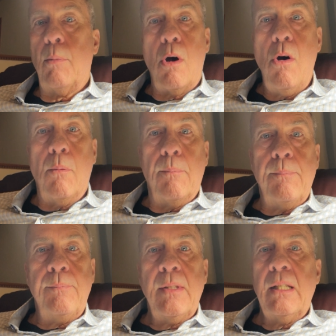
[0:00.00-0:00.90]
home.
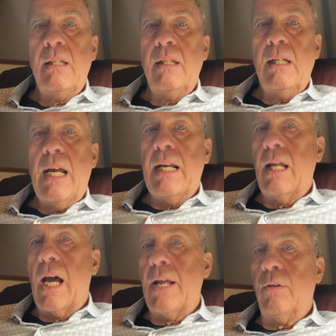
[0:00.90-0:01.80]

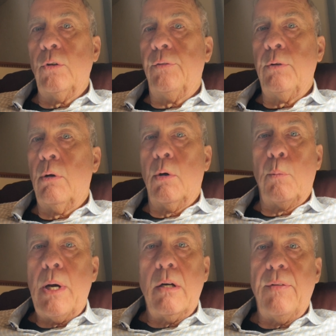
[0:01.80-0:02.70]
And I don't know if you were
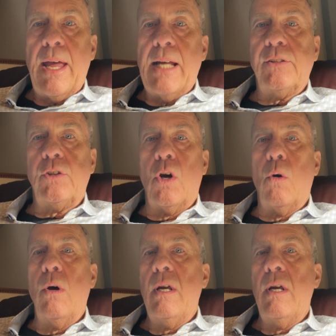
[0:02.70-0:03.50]
aware of that. So,